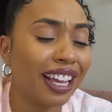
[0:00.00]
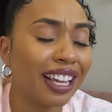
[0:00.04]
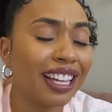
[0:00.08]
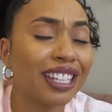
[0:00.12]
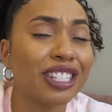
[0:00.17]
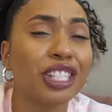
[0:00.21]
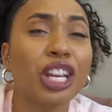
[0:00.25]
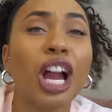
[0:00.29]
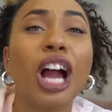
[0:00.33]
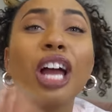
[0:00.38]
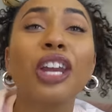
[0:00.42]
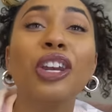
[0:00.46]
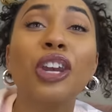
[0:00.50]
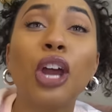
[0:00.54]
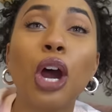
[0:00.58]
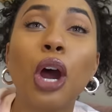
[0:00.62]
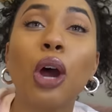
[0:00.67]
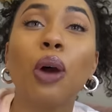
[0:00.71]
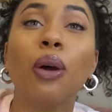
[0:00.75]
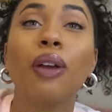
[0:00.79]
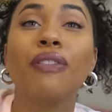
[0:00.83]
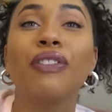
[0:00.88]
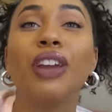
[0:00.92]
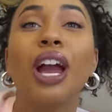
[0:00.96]
Cause y'all
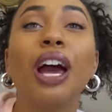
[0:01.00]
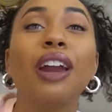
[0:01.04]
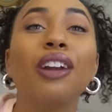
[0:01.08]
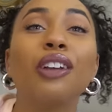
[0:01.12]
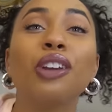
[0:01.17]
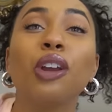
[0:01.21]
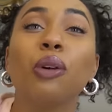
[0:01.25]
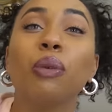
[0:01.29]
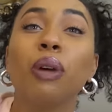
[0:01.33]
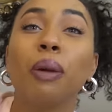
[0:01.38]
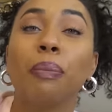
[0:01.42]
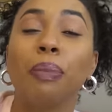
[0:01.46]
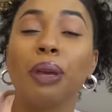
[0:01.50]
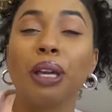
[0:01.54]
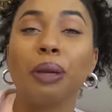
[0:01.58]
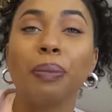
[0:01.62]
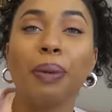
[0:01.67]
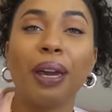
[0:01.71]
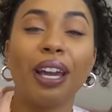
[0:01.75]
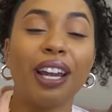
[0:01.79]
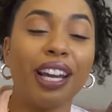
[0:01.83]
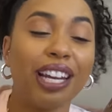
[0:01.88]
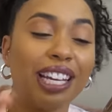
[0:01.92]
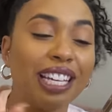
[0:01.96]
know, if y'all don't know where Big
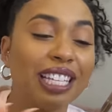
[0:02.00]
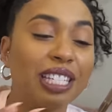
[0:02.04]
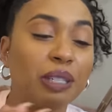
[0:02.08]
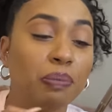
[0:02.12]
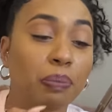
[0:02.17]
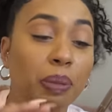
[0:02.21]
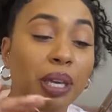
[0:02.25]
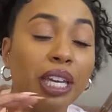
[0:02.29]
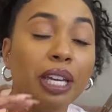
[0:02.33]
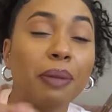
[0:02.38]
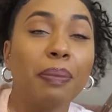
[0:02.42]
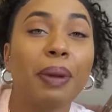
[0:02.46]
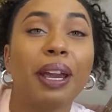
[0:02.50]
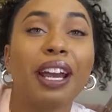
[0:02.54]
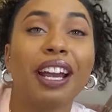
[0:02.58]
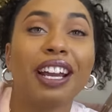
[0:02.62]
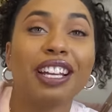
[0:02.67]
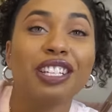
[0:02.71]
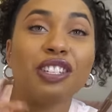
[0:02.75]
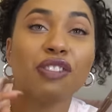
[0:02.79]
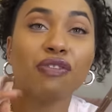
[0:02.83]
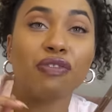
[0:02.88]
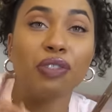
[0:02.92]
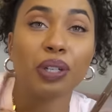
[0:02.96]
Bear
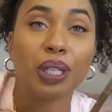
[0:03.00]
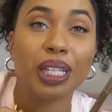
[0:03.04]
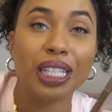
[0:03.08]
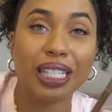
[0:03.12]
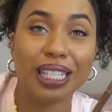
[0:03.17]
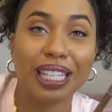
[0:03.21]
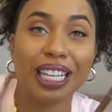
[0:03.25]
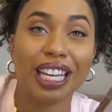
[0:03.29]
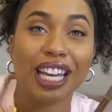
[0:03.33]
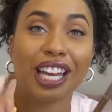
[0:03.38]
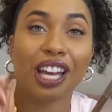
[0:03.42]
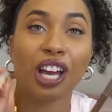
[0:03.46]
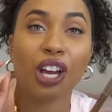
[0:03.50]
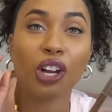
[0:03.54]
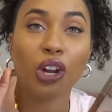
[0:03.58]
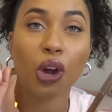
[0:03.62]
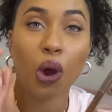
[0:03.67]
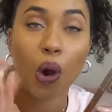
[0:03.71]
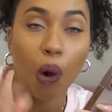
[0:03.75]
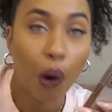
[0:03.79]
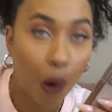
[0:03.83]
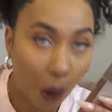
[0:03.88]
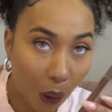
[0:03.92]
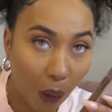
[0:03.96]
is freezing
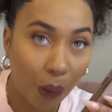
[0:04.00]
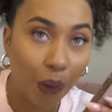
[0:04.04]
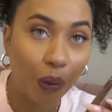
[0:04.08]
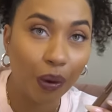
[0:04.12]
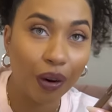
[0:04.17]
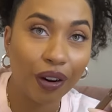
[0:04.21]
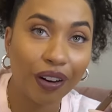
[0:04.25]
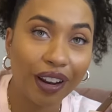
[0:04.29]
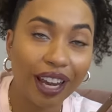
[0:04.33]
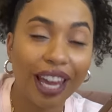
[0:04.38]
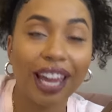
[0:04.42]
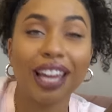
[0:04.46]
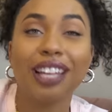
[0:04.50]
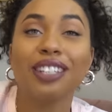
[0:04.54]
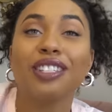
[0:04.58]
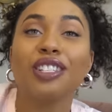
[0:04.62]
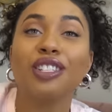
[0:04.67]
cold, okay?